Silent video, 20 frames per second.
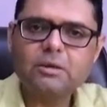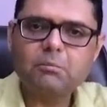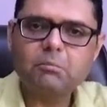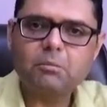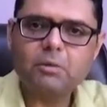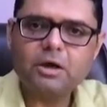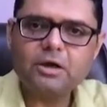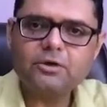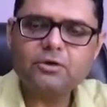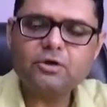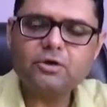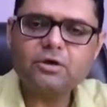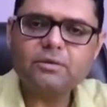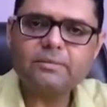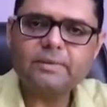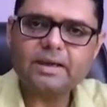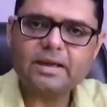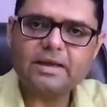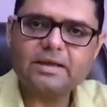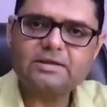molecular
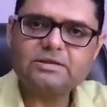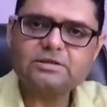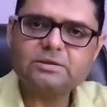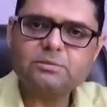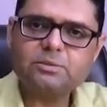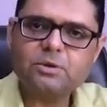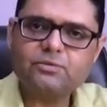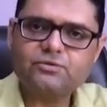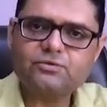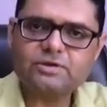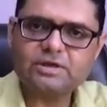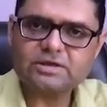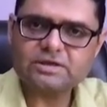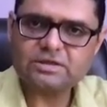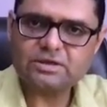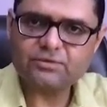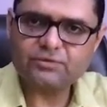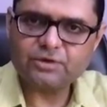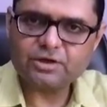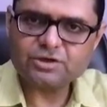mechanism of sex
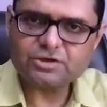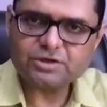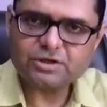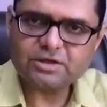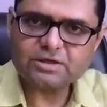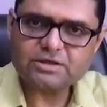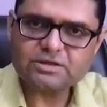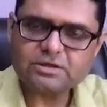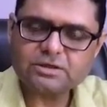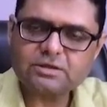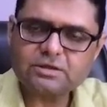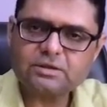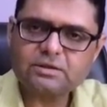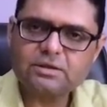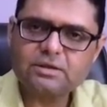differentiation.